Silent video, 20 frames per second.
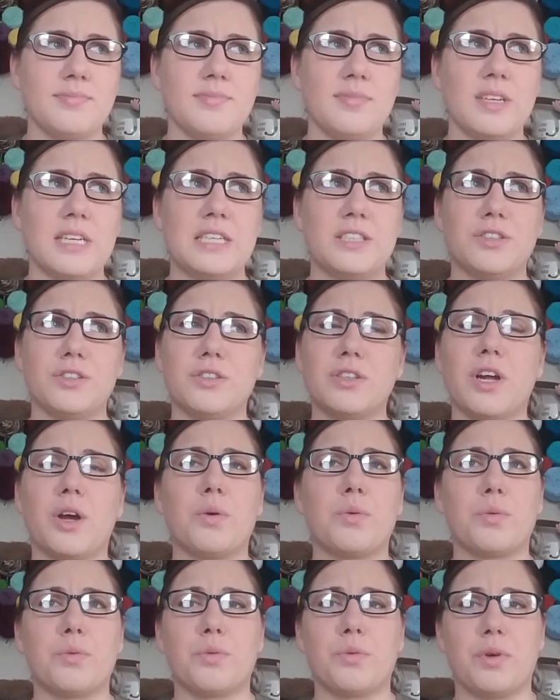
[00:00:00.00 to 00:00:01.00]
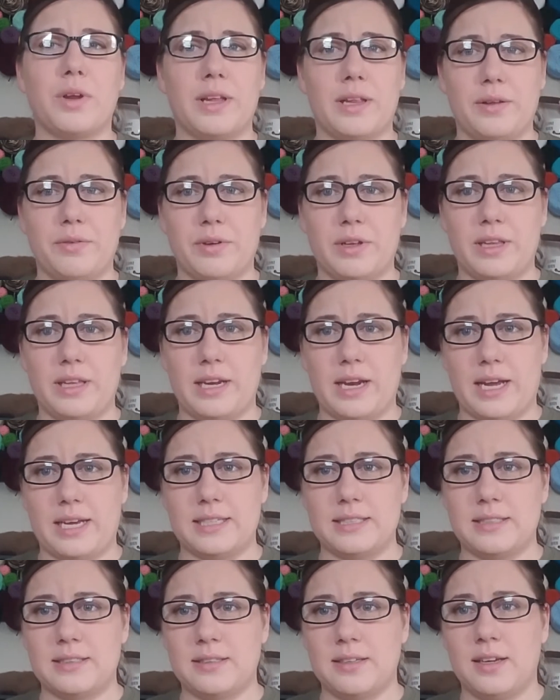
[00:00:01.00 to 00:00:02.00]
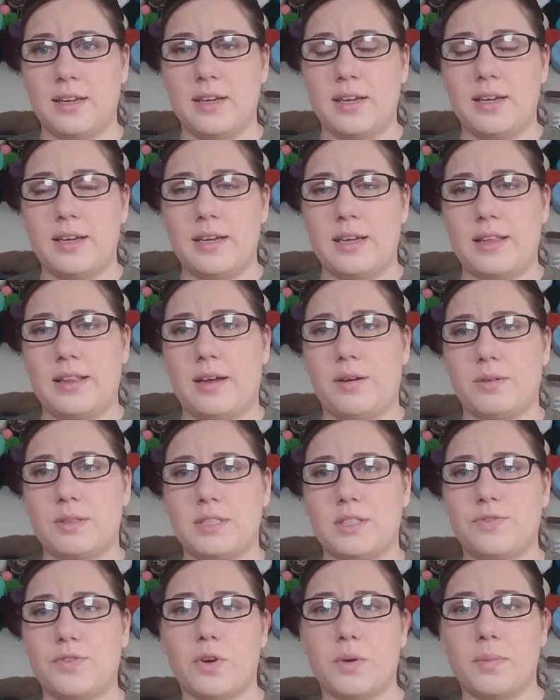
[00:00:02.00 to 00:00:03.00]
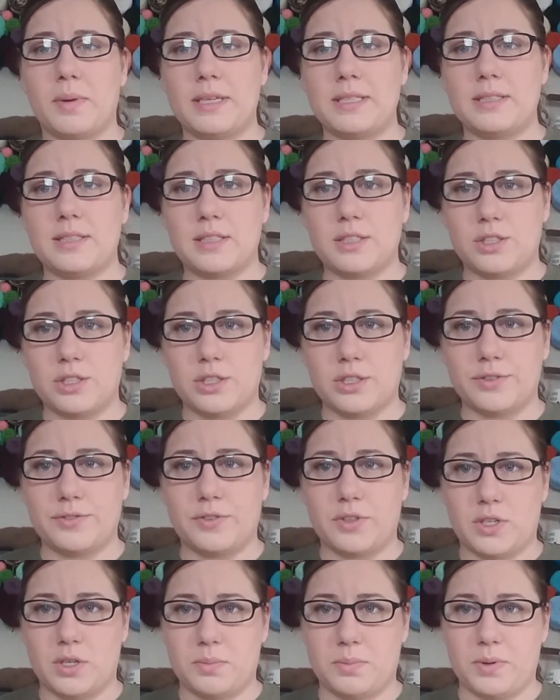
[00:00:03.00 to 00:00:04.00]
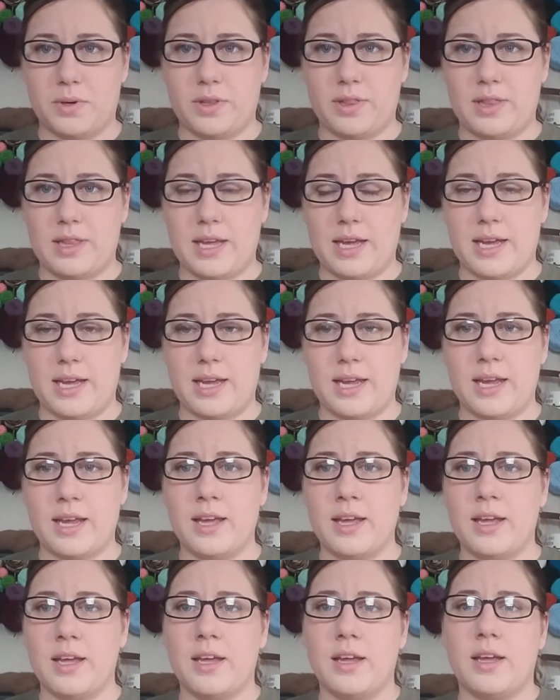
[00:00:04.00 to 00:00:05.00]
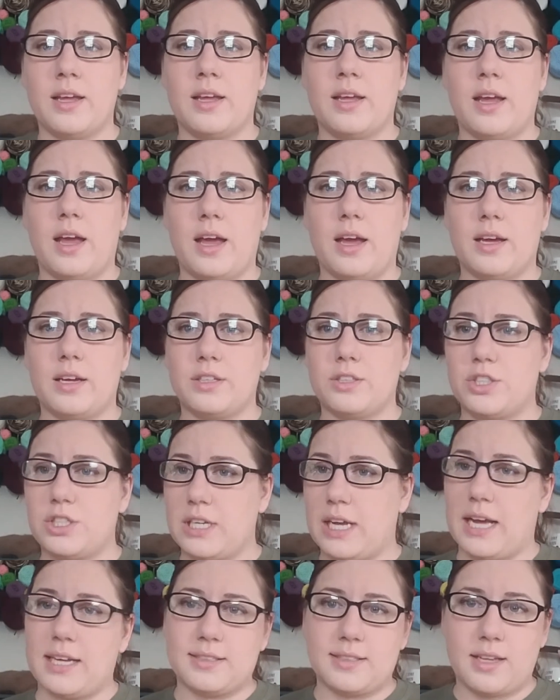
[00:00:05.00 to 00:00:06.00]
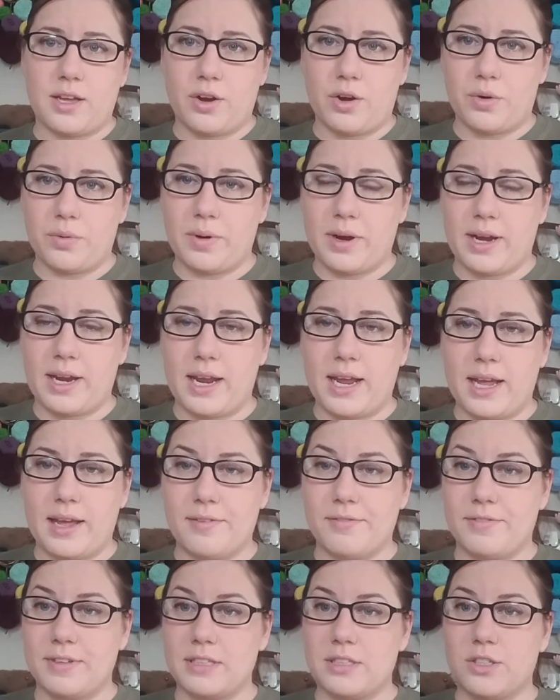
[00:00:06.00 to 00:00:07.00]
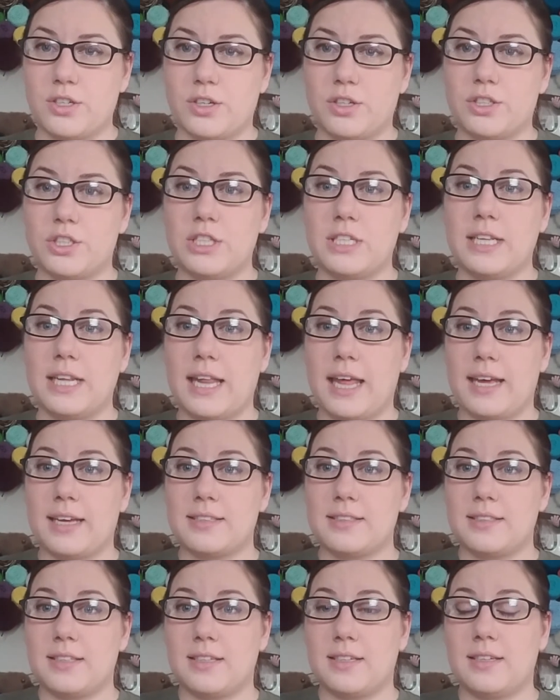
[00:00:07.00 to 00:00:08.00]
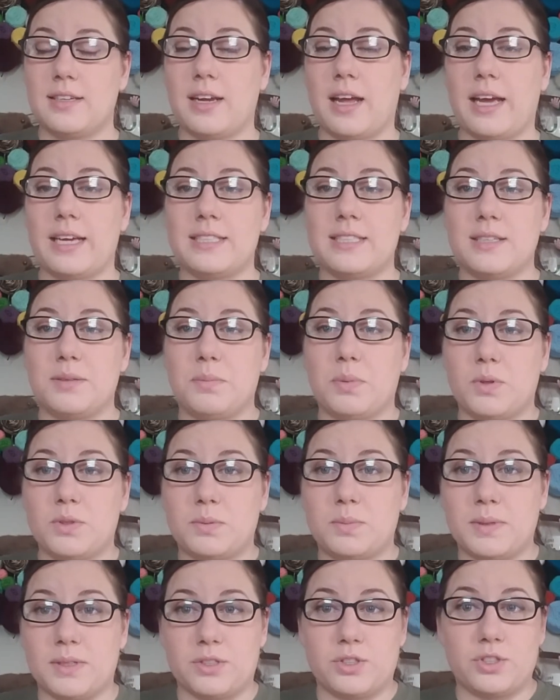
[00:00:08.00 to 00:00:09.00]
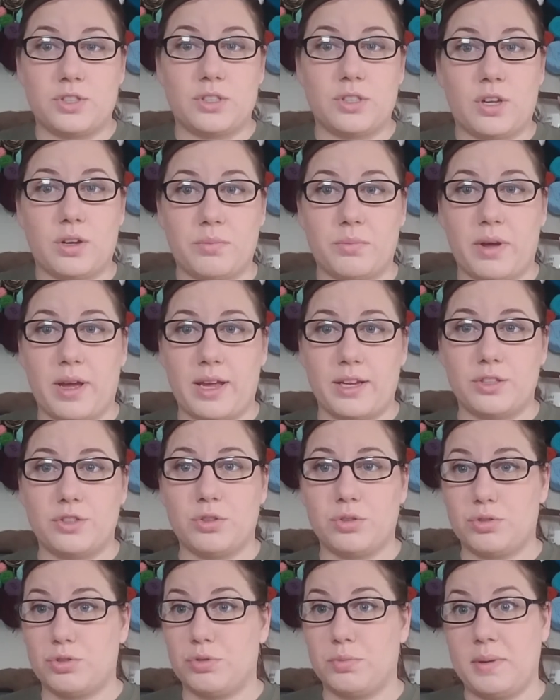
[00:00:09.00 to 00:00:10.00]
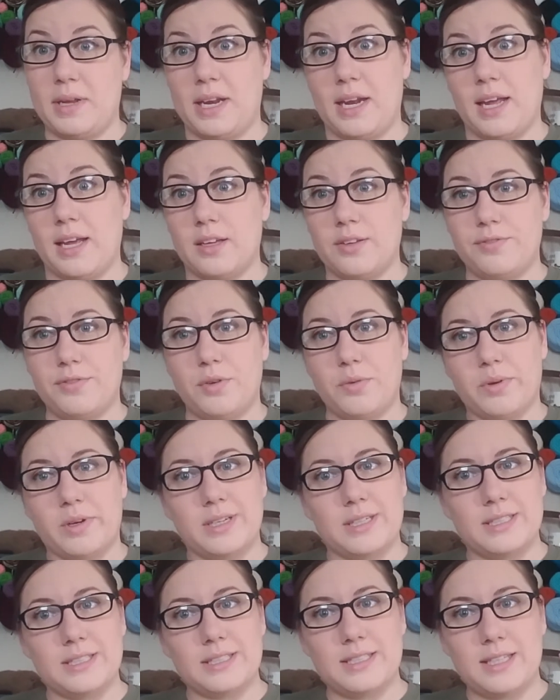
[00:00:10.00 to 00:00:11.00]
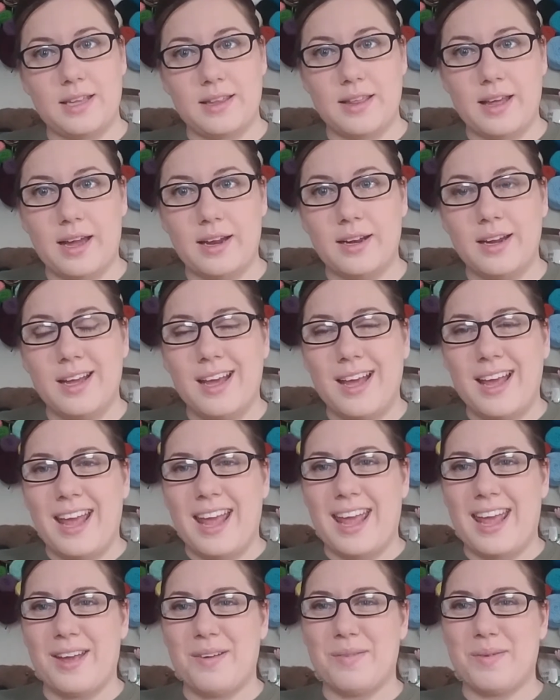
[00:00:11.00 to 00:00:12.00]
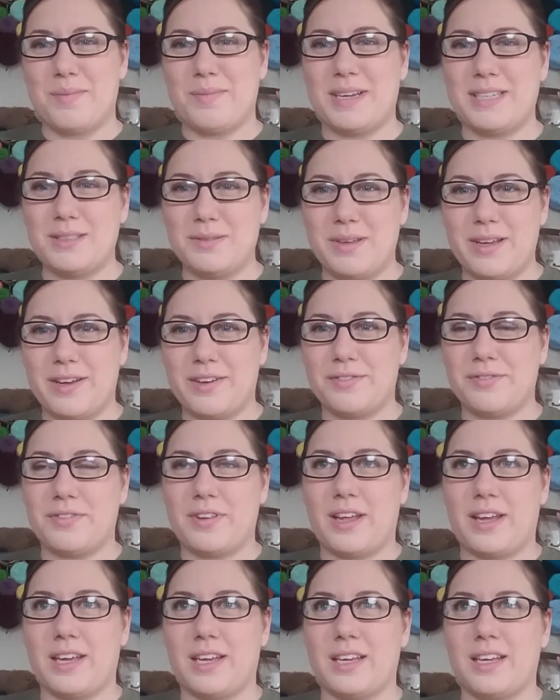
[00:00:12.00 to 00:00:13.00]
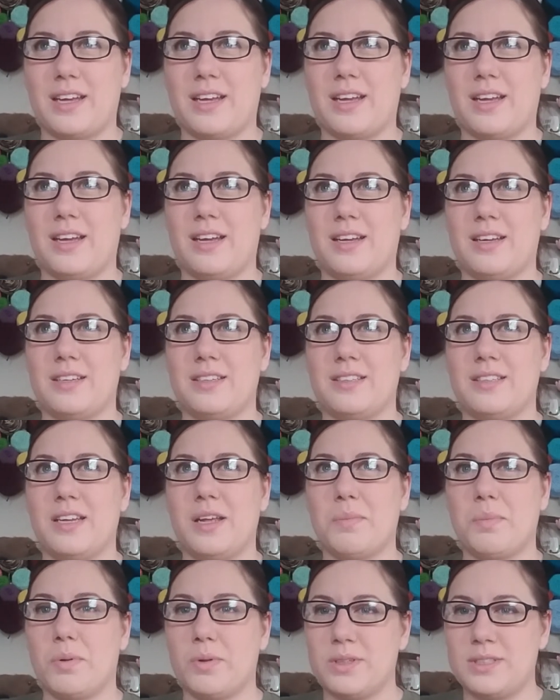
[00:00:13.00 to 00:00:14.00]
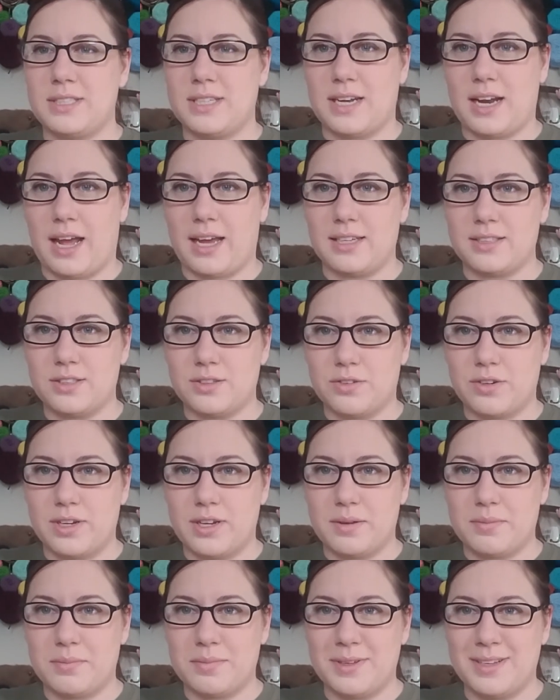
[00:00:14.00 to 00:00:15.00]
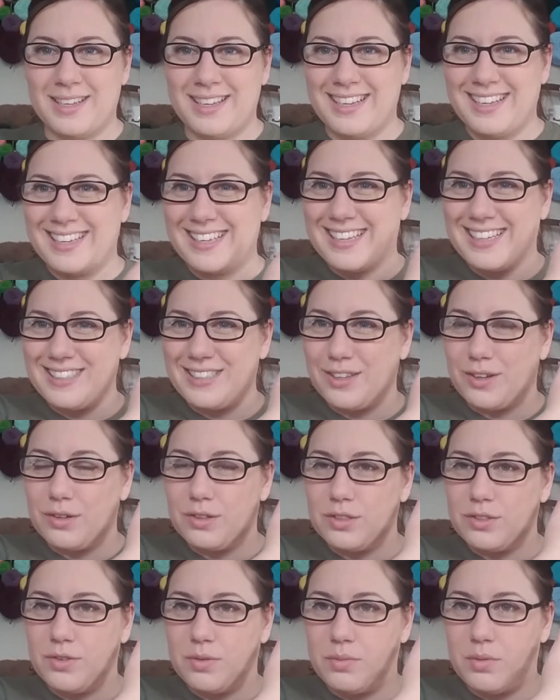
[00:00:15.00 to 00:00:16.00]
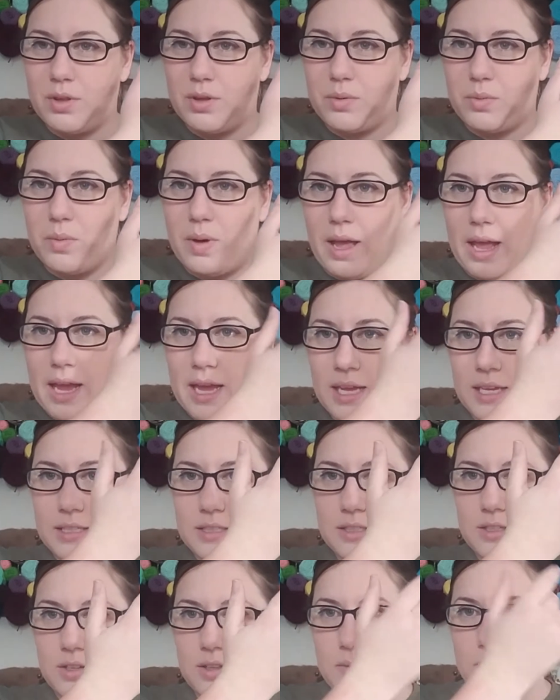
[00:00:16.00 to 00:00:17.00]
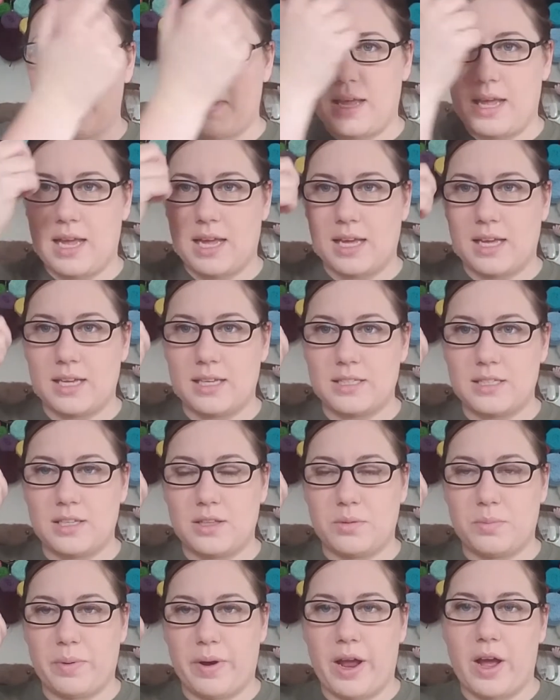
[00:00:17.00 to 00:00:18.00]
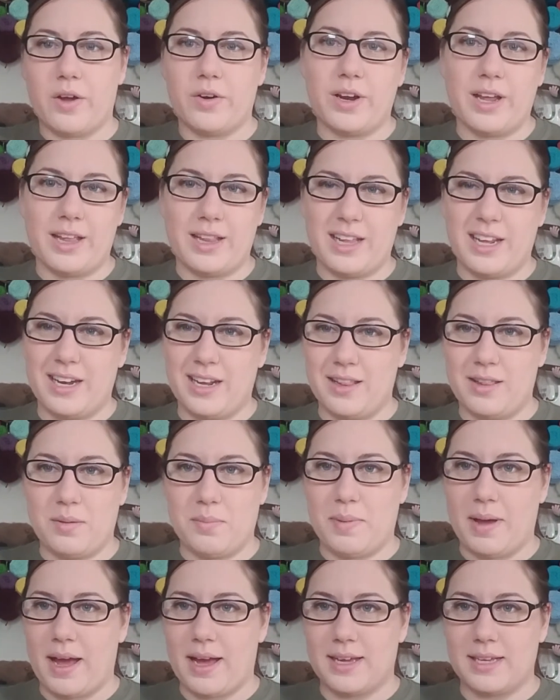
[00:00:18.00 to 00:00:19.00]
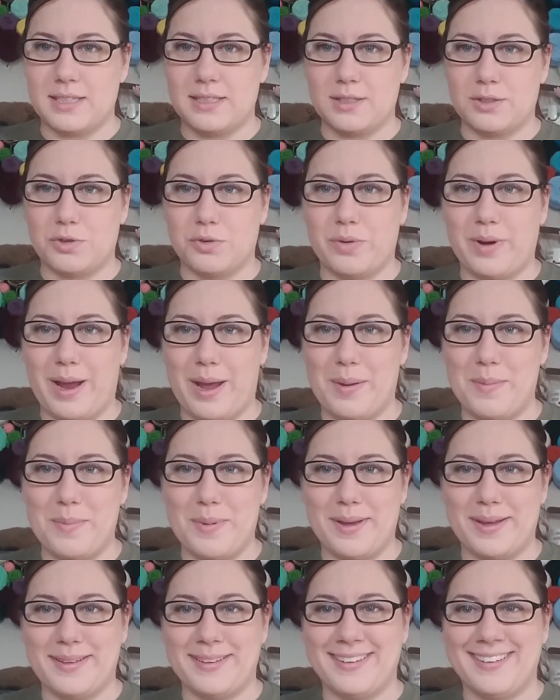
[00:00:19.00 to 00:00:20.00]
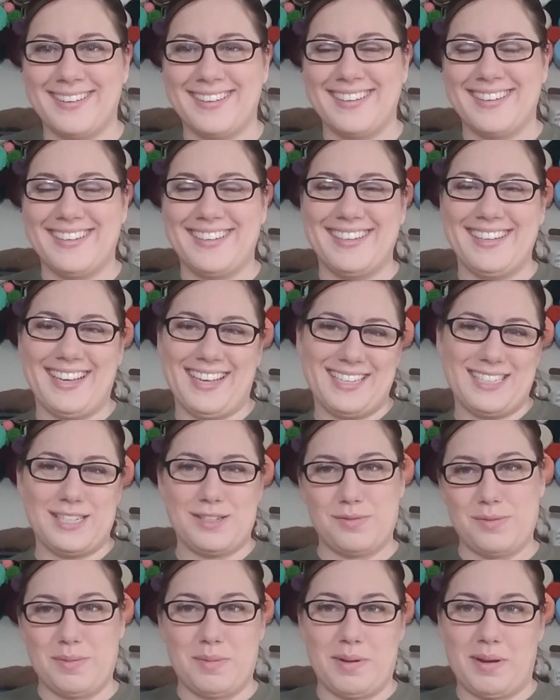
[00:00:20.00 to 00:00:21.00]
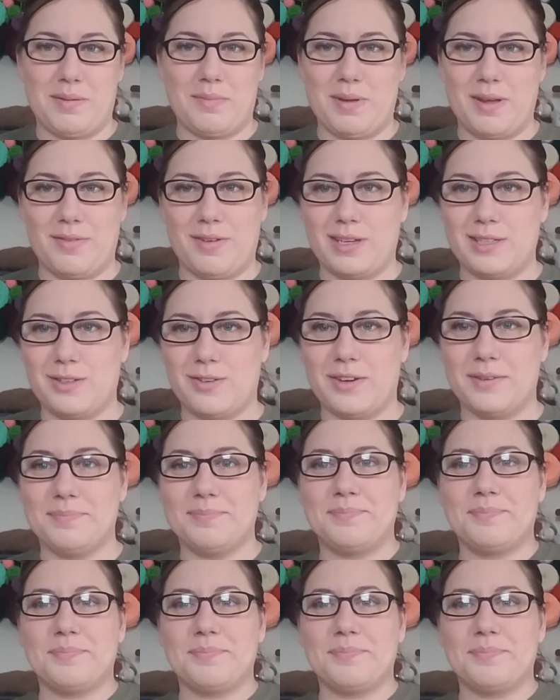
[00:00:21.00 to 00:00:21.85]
It turned out really, really nice. That was for my sister for her birthday. She has that already. It fits her. She likes it. I did post pictures on my social media if you wanted to see that. It reminds me of like Neapolitan ice cream because it goes from the white to the pink to the brown, and then in the back is gray, but yeah, it just reminded me of ice cream.